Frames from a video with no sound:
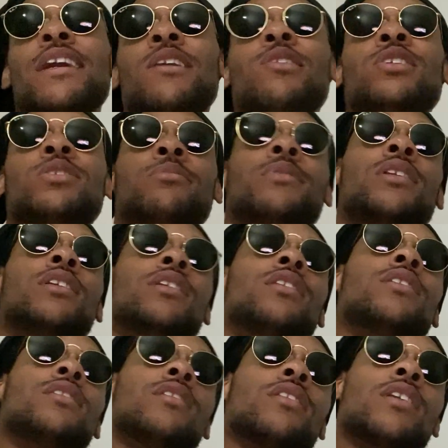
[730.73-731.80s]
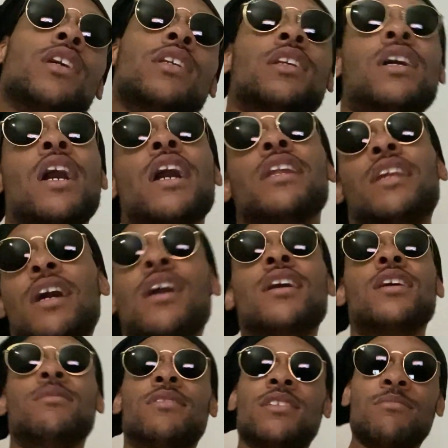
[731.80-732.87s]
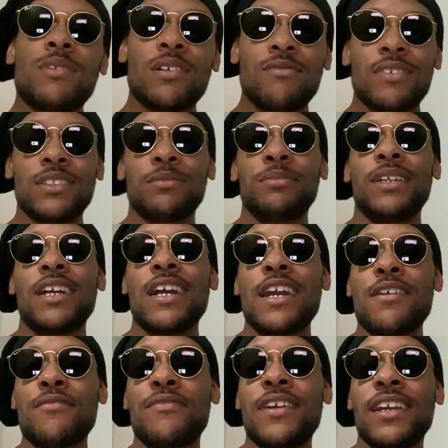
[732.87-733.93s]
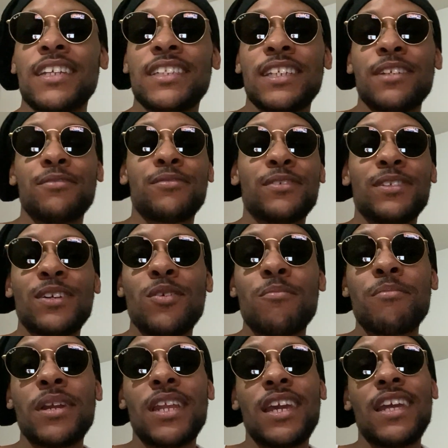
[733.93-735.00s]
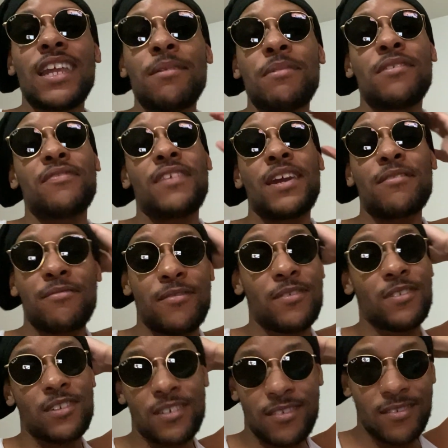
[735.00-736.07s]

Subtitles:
use you, man. Cause God damn, these motherfuckers be high fake shit for real. On BD, they be fake for real.